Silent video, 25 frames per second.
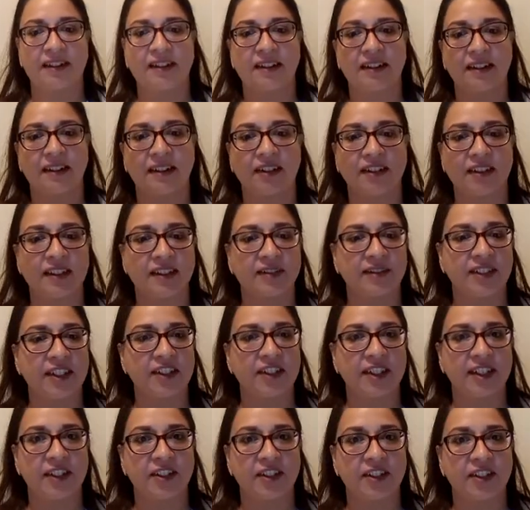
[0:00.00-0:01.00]
Conservation
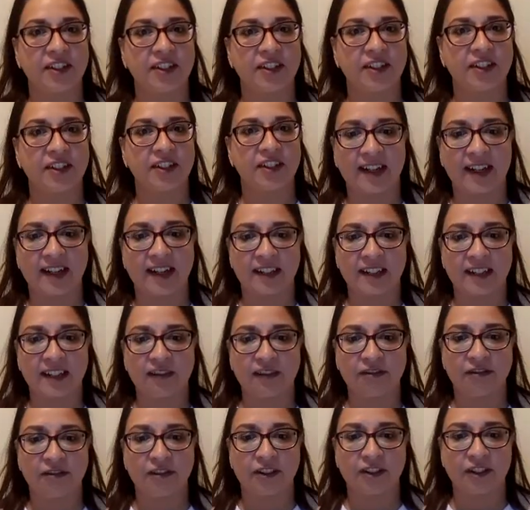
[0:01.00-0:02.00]
Education Society
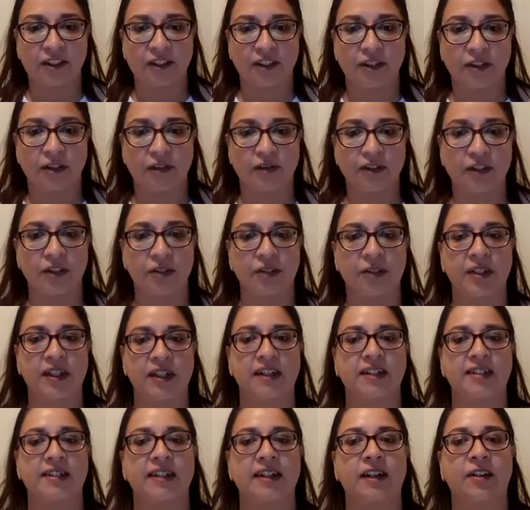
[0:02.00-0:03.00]
for over two
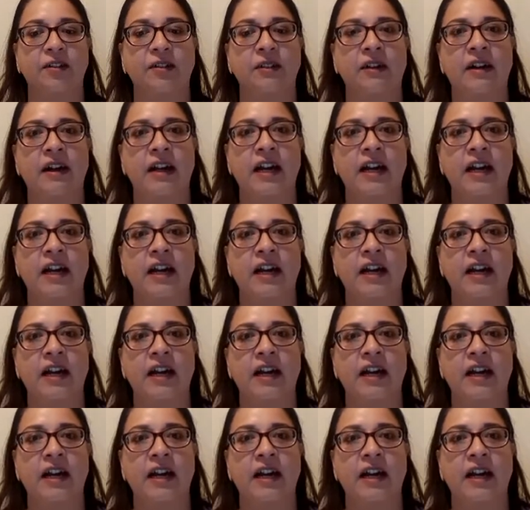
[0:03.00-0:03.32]
years now.